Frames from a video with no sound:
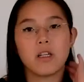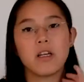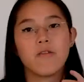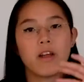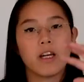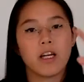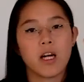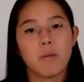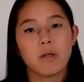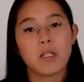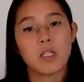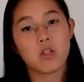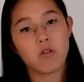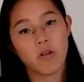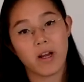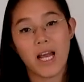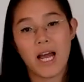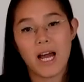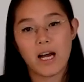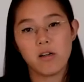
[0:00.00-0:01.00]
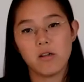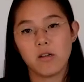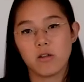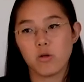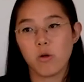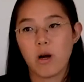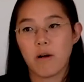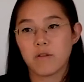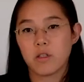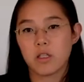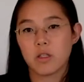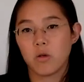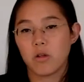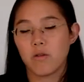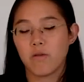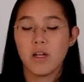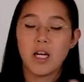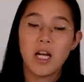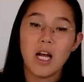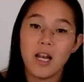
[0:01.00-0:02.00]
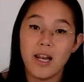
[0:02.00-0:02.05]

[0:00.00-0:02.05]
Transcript: if they're coming straight out, you have to sort of